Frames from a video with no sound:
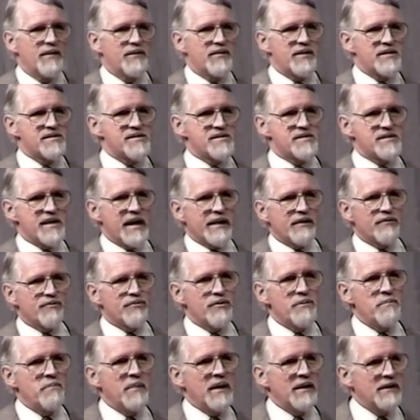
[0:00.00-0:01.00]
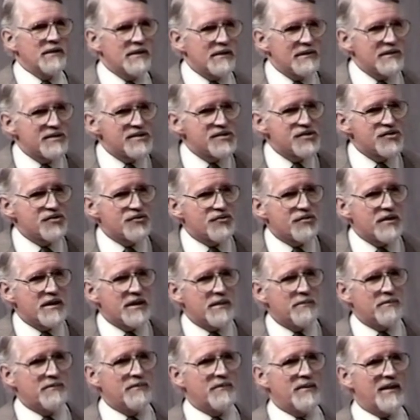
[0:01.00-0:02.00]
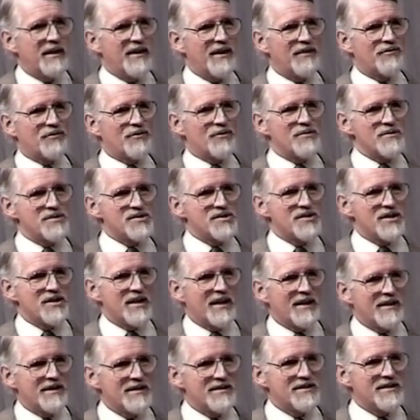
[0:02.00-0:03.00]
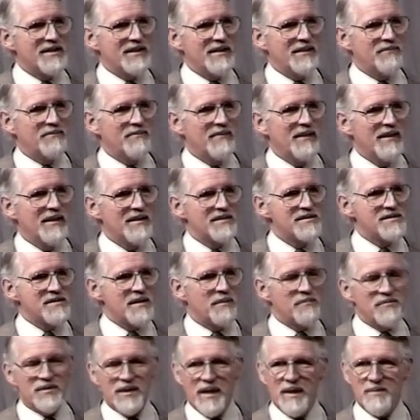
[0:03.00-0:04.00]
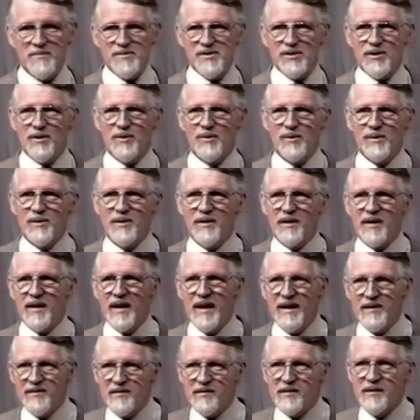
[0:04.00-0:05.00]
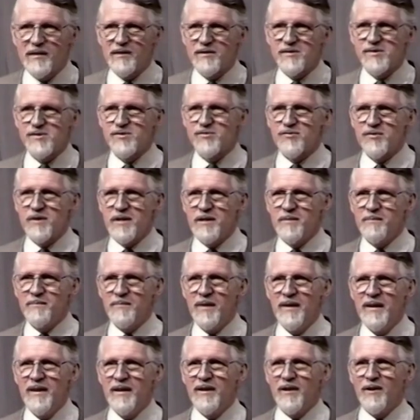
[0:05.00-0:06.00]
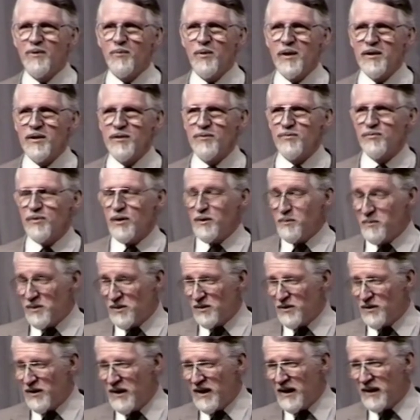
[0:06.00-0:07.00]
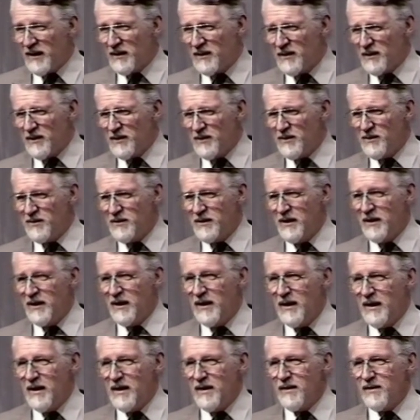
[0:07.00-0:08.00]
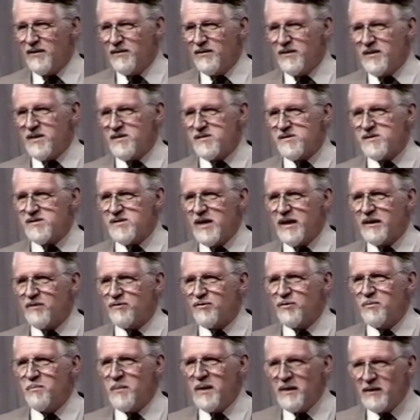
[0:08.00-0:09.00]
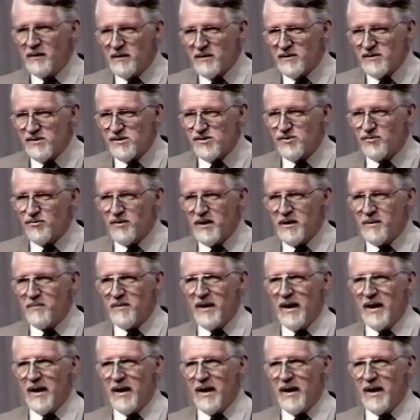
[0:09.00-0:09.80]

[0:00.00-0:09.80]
The sacramental stream of Christianity, sometimes called the Catholic stream, whether Roman or Anglo, The sacramental stream